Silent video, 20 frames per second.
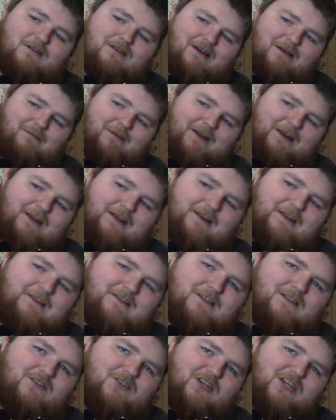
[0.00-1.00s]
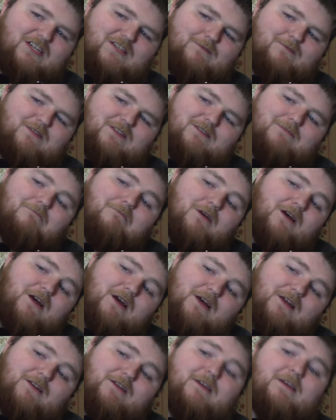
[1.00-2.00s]
I mean, it needs adjustments,
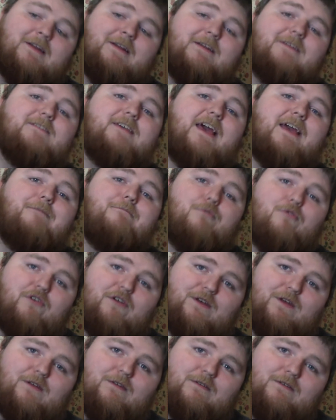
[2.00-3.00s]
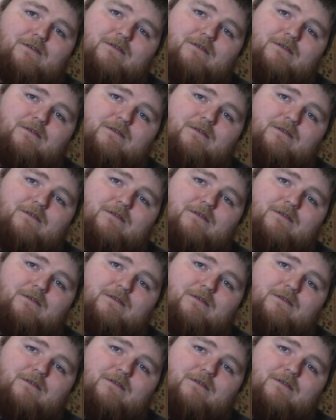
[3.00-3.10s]
but it is a print.